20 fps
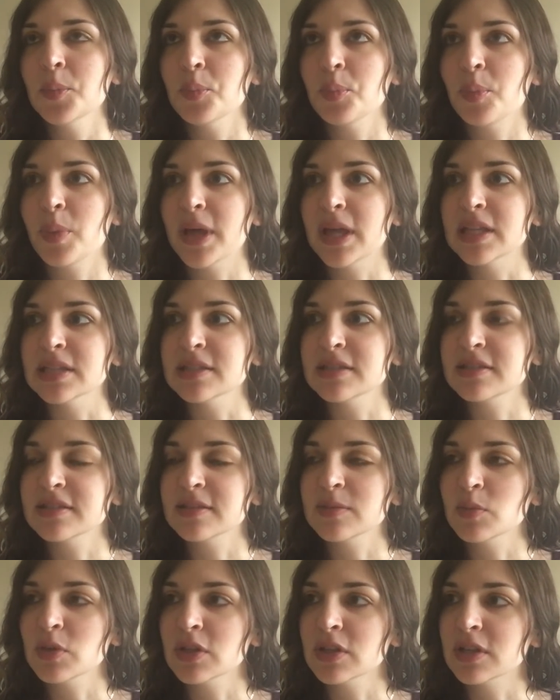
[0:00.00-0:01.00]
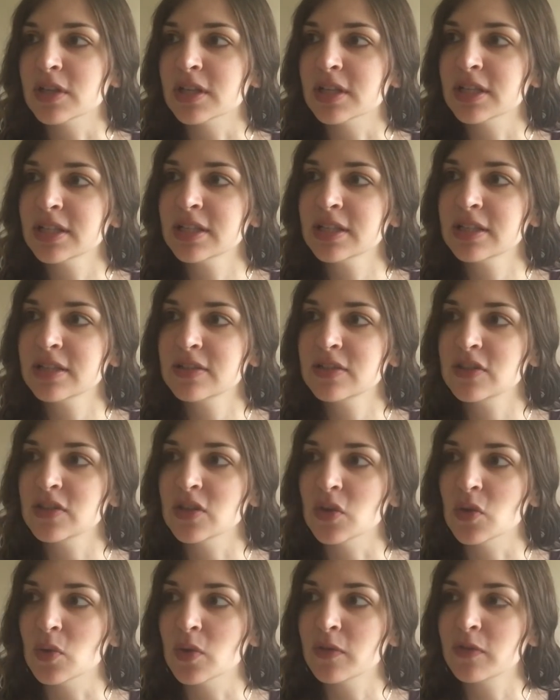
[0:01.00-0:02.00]
But similar
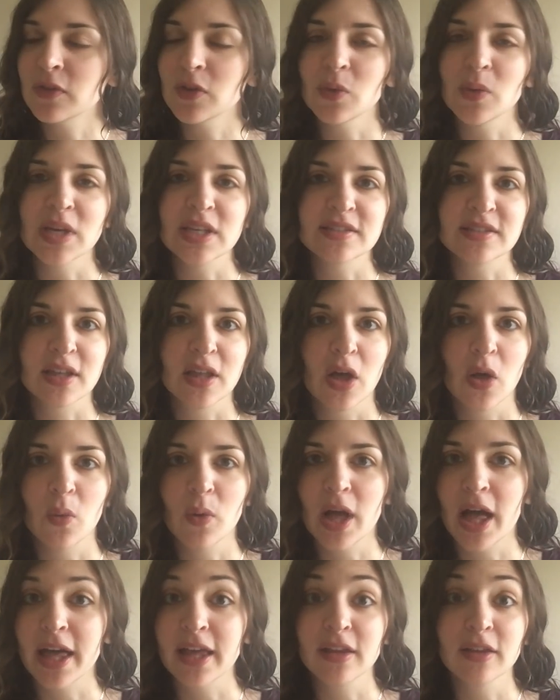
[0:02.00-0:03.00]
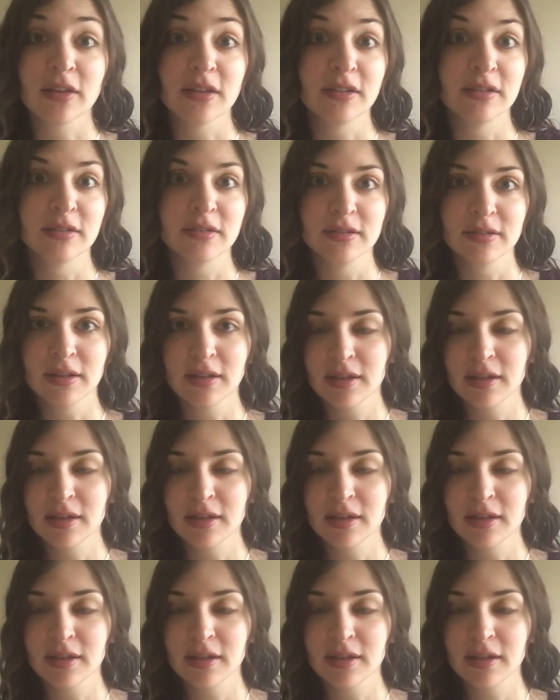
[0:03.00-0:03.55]
to a few weeks ago where I couldn't